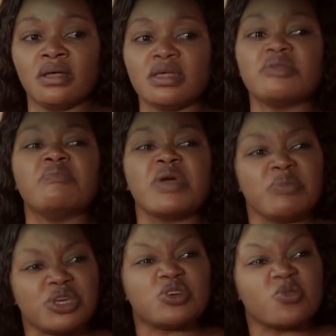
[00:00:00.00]
And maybe
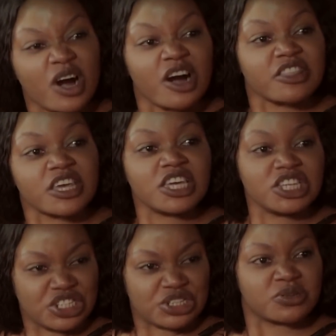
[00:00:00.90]
you are the
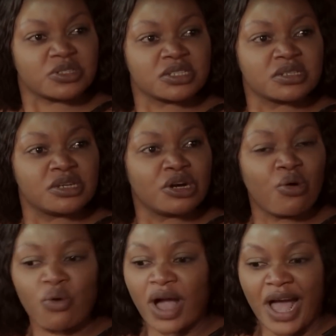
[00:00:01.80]
idiot
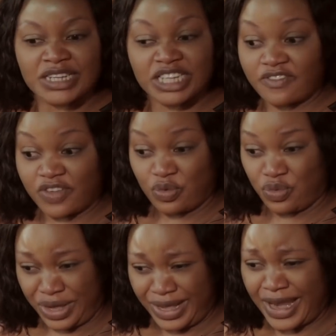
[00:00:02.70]
who can't even
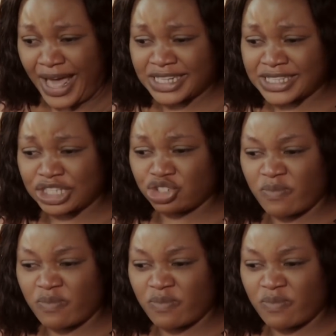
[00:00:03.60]
realize that you're